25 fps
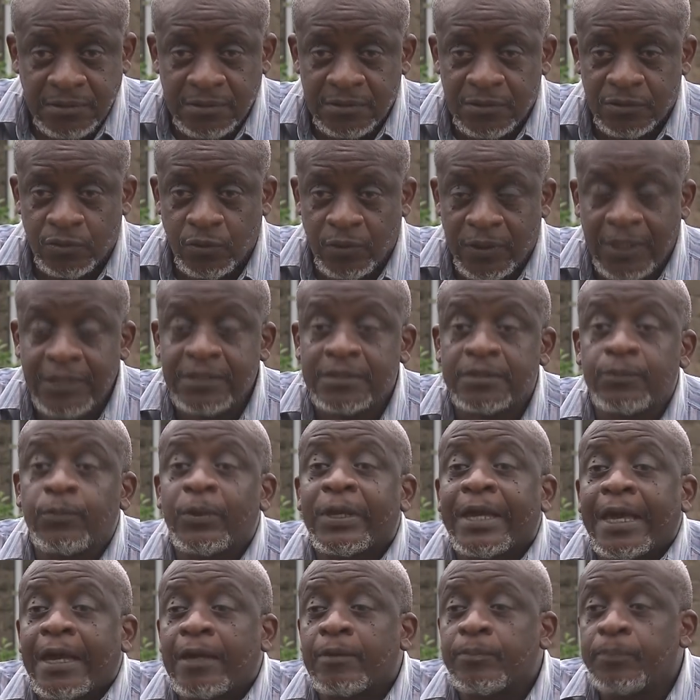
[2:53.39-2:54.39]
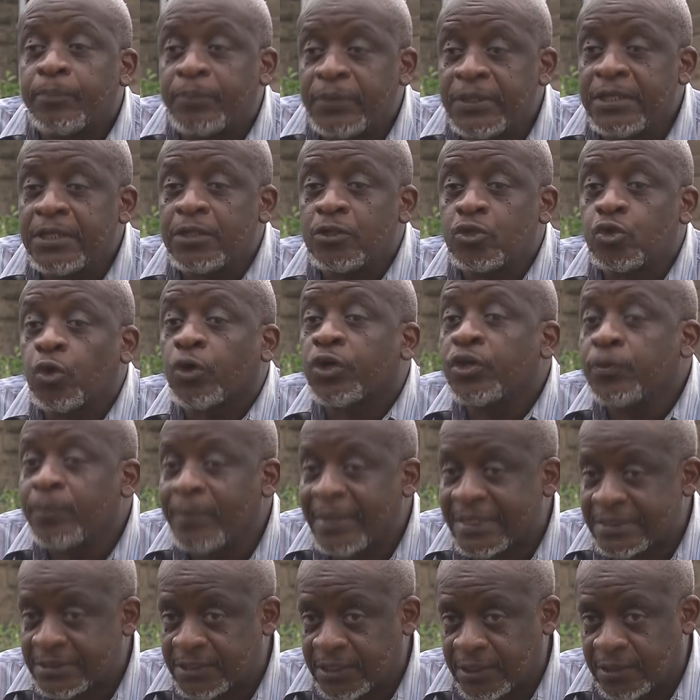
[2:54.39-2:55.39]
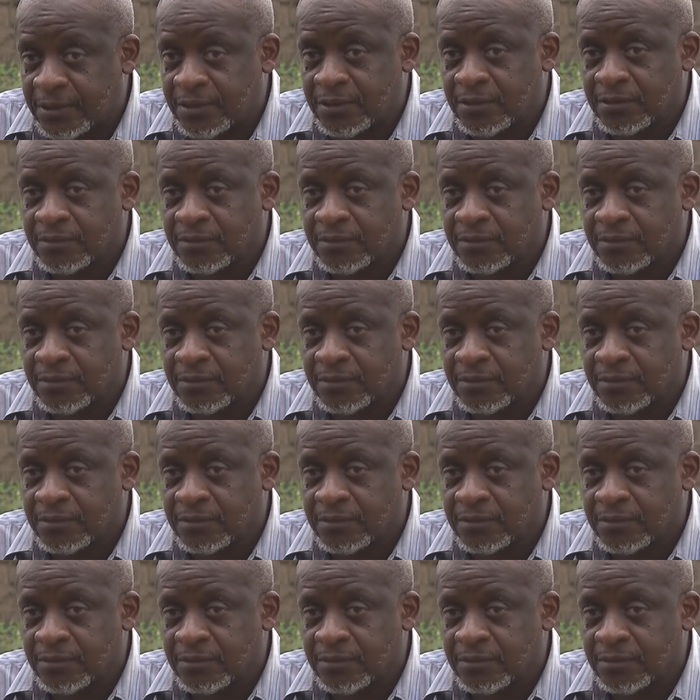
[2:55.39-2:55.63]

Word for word: so that we can be documented.